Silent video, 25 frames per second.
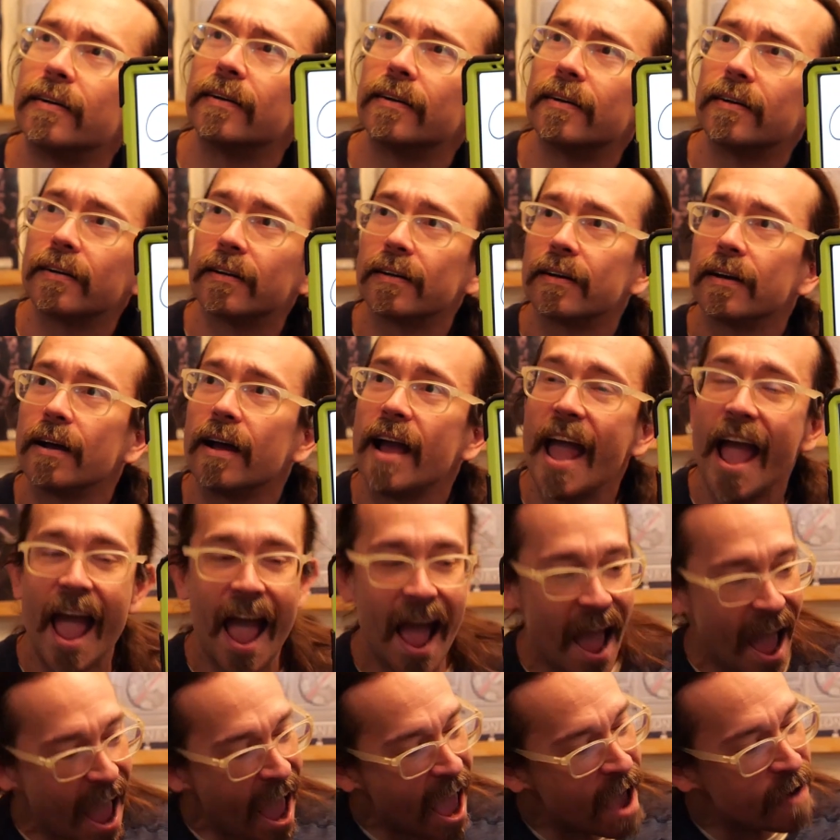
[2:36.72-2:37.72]
Bret,
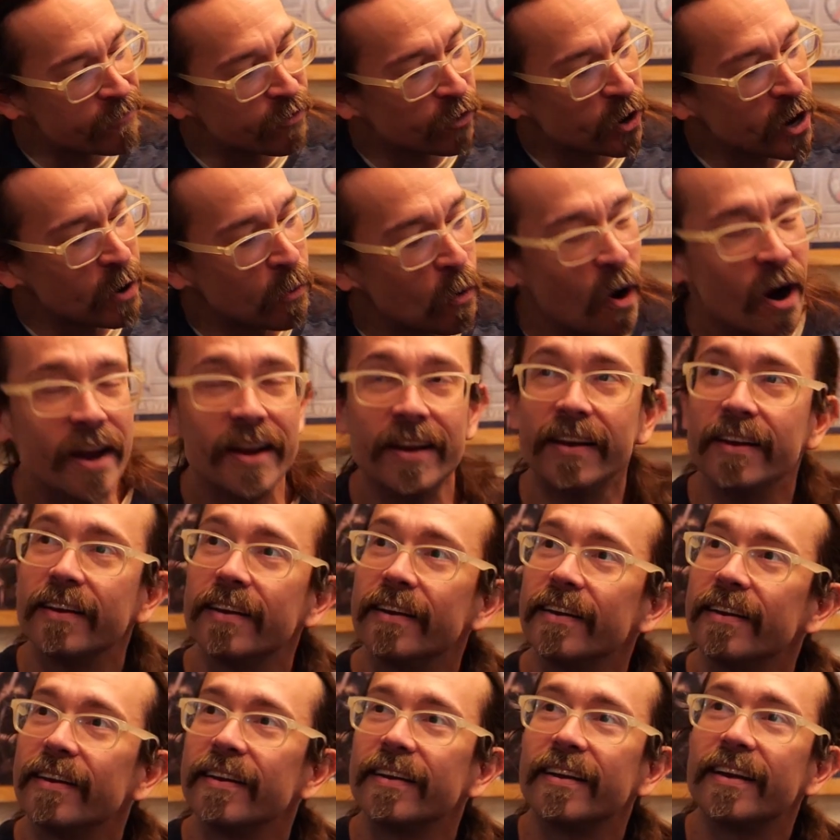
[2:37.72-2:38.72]
man, I only catered for
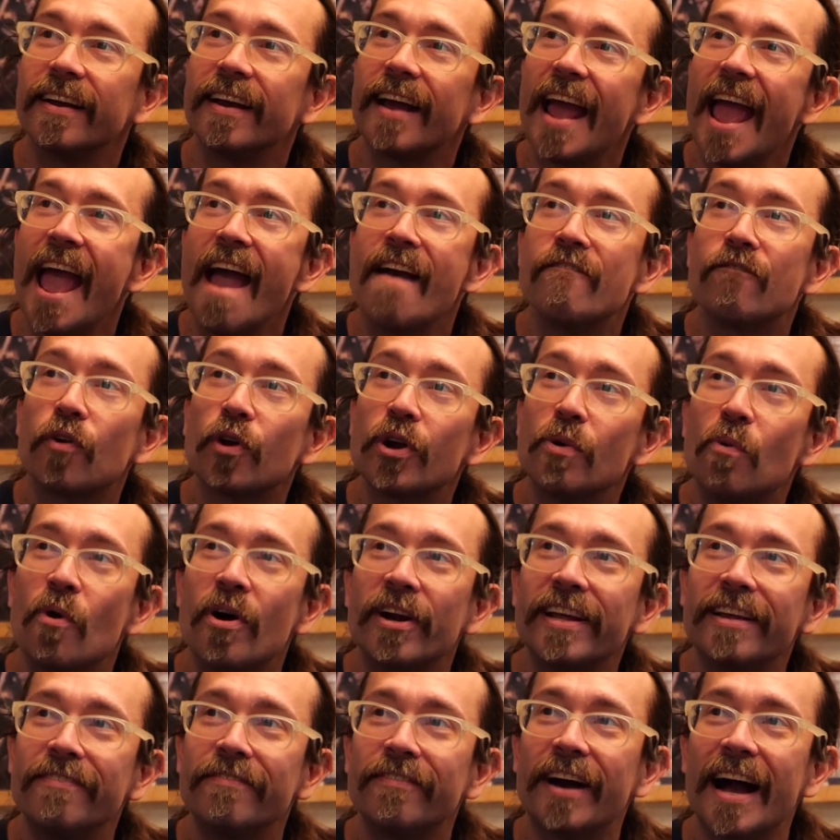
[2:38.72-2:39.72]
three, man.
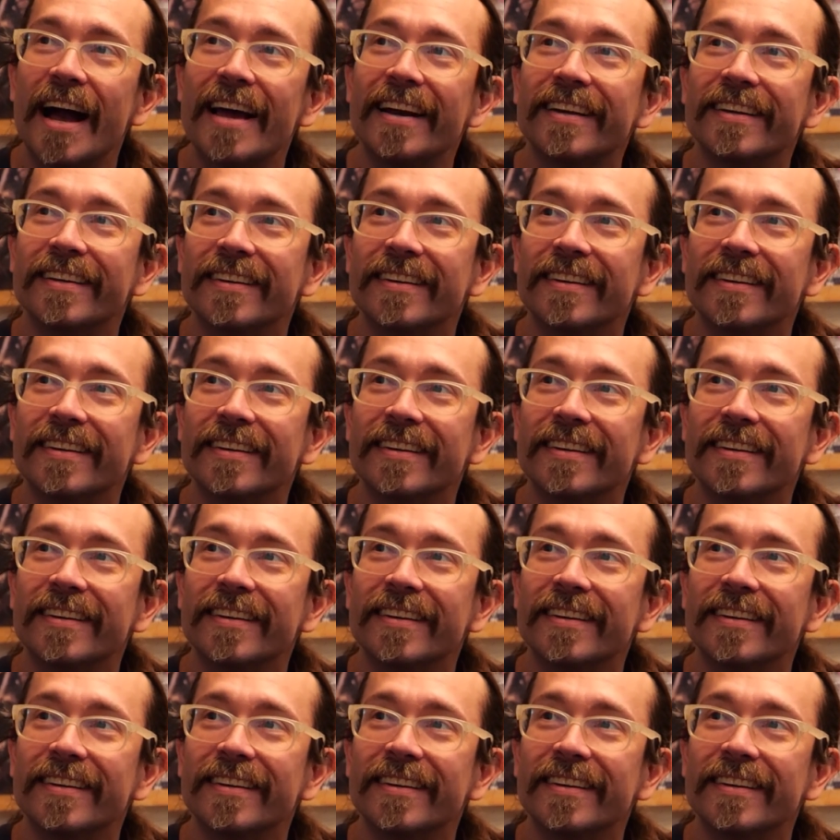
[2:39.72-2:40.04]
Everyone invited.